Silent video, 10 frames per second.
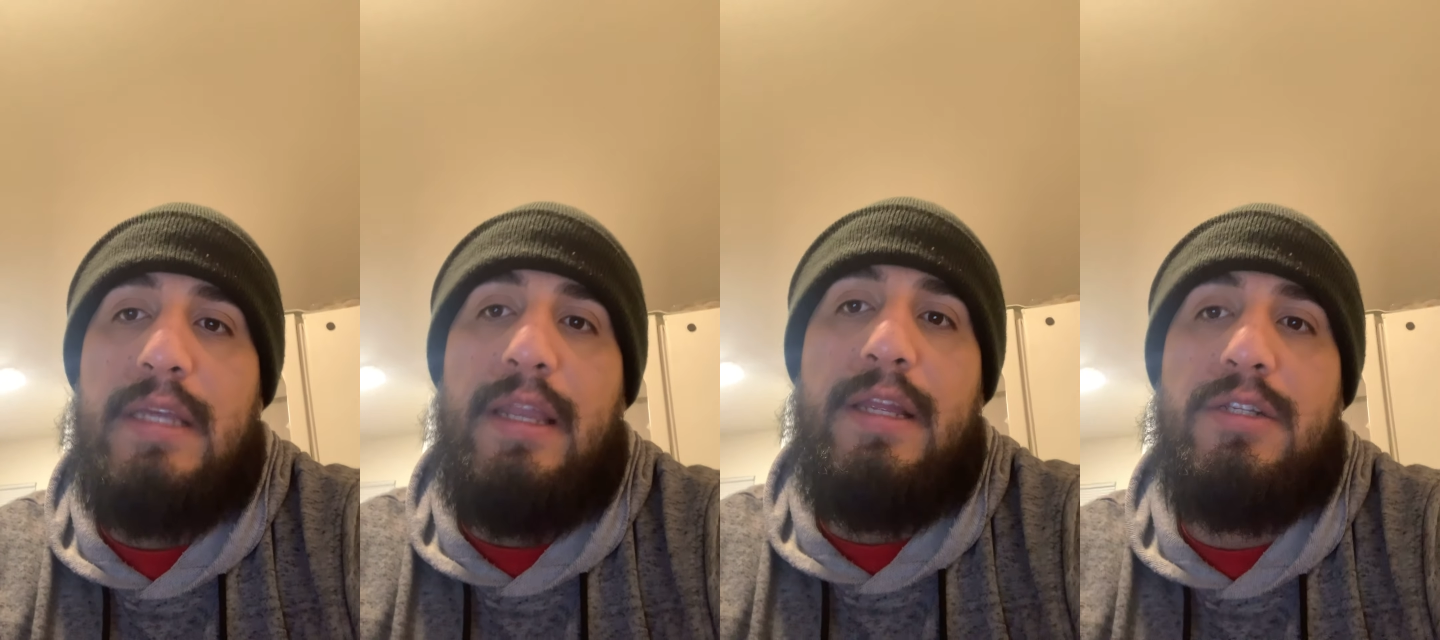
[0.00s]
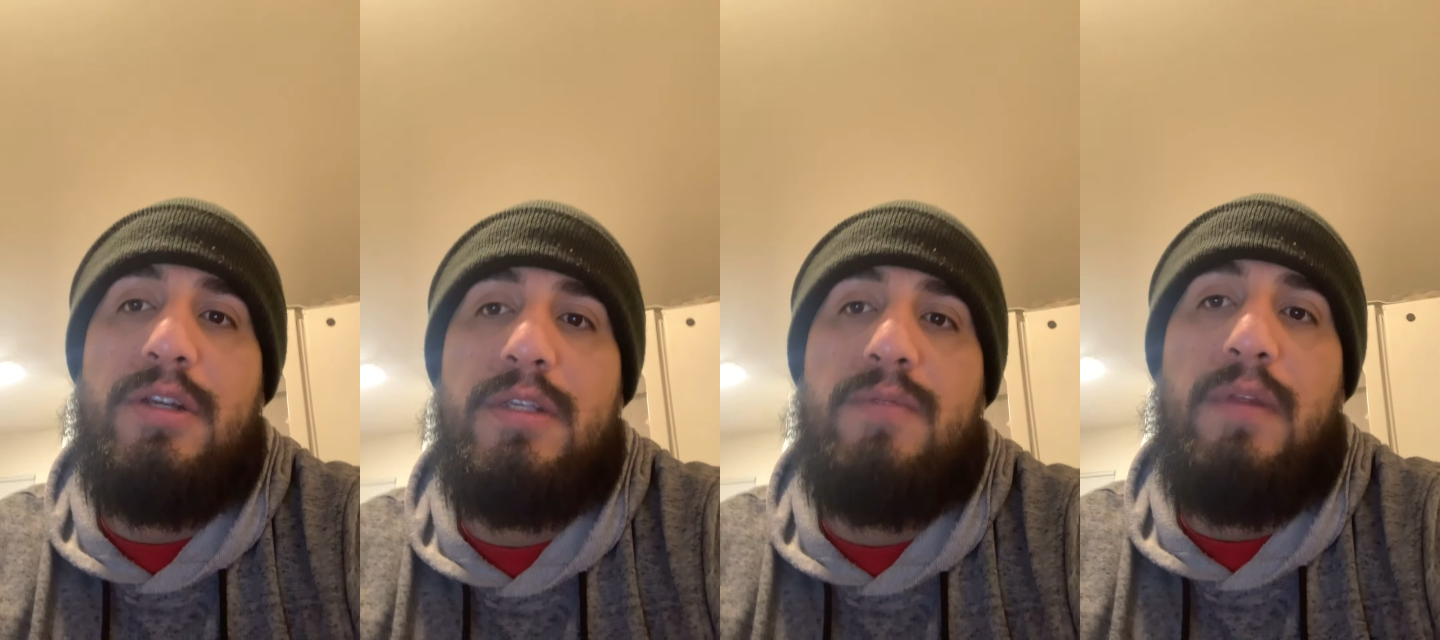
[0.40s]

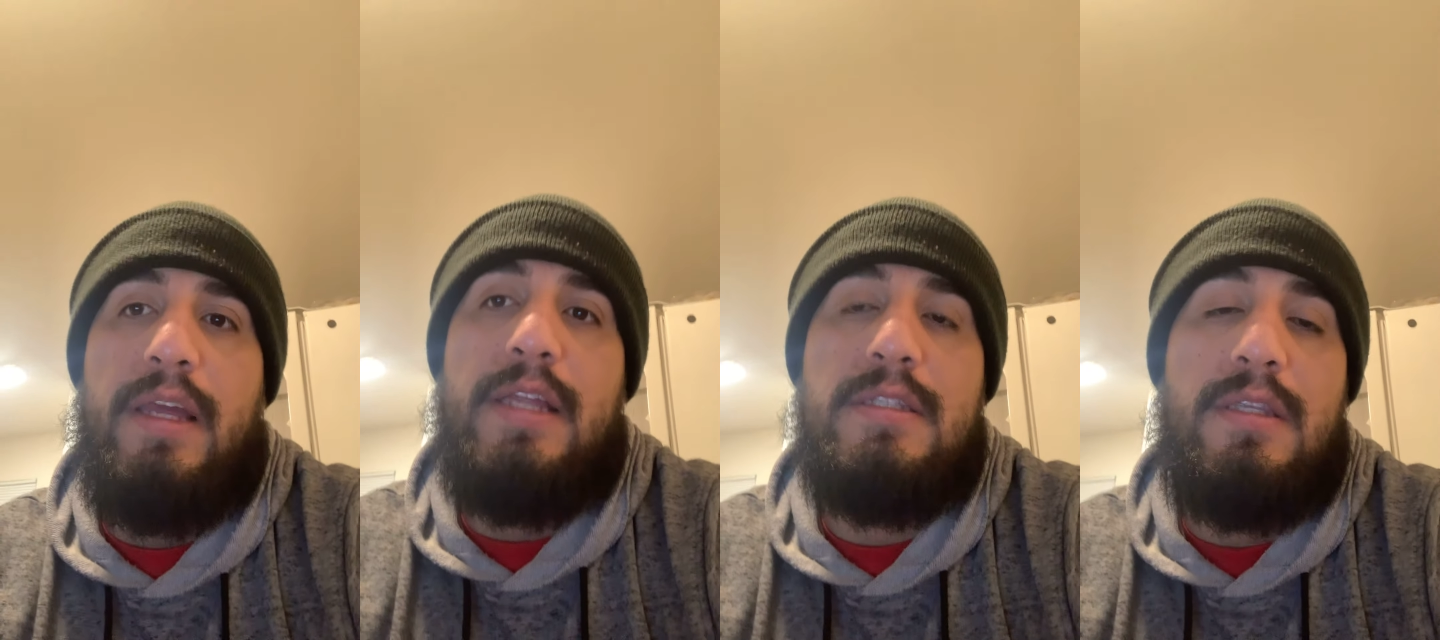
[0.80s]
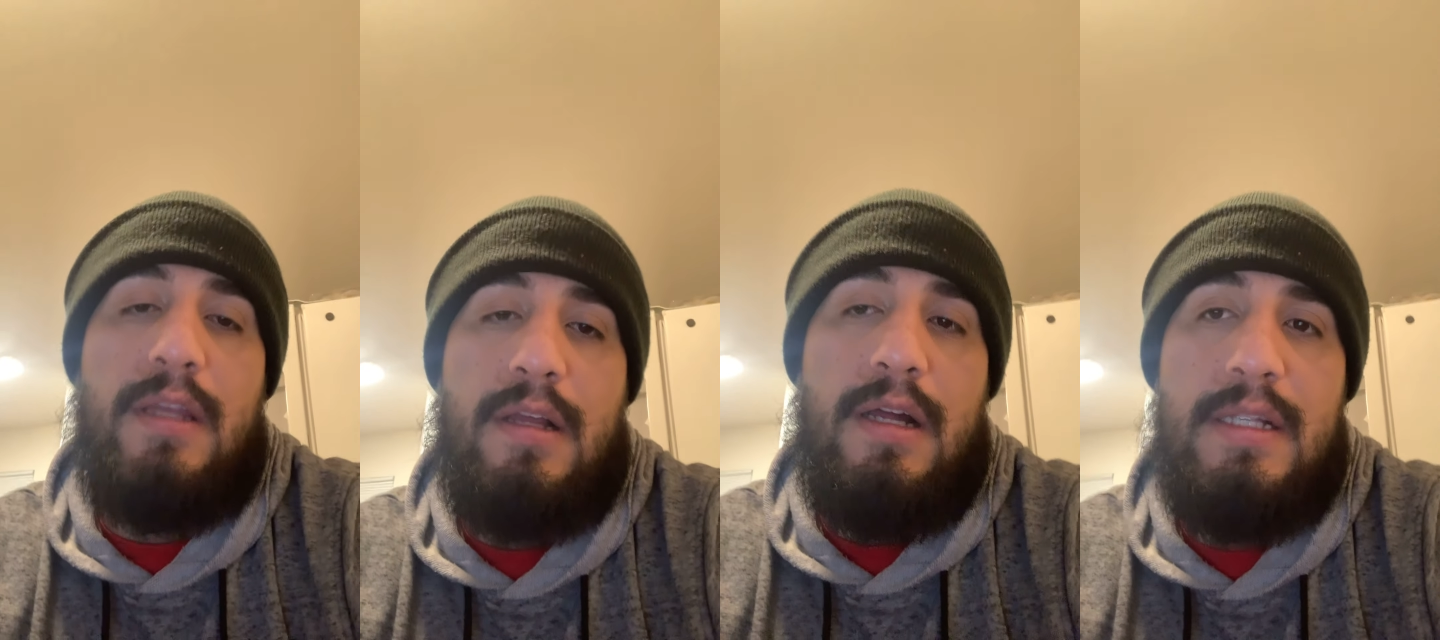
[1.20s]
interests related to the
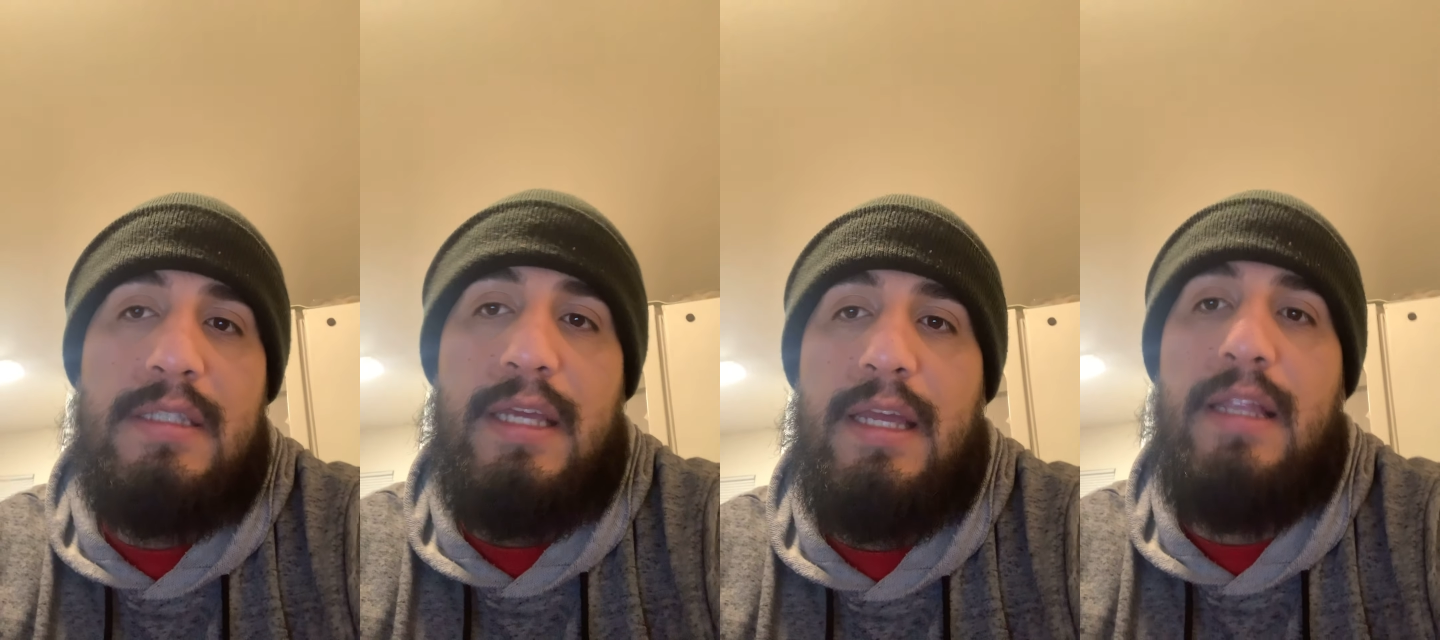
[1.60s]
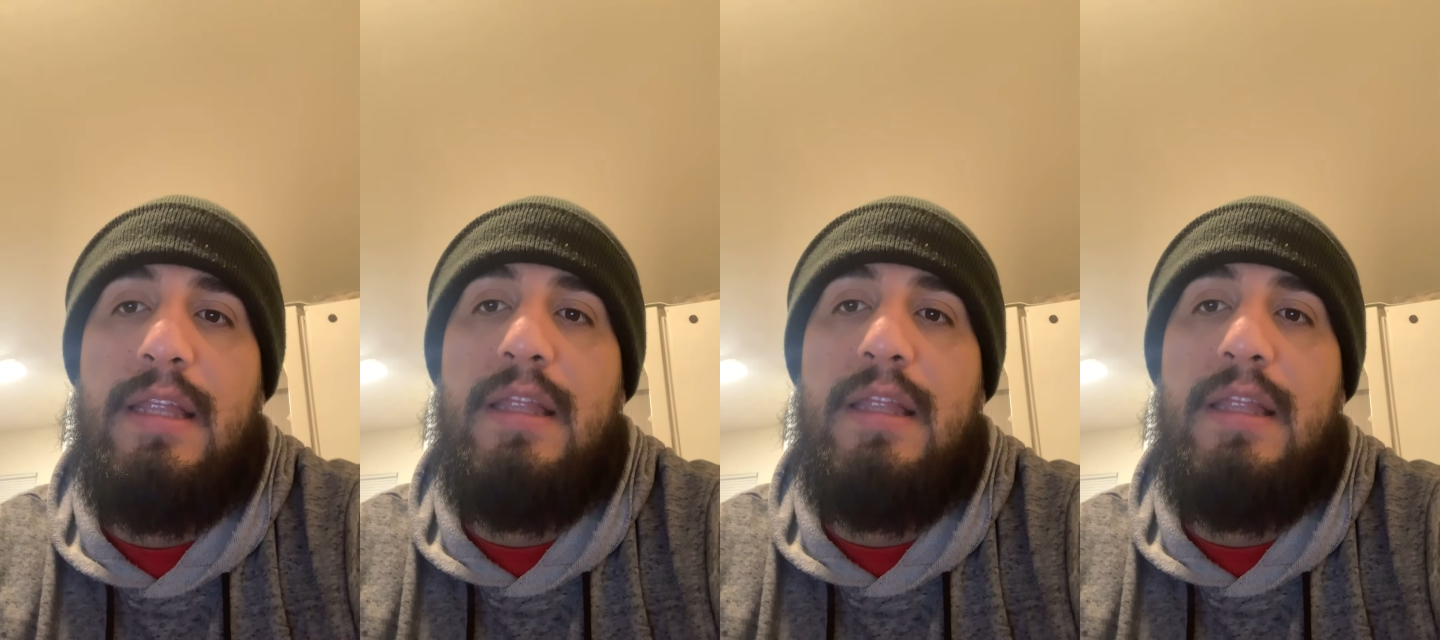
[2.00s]
content,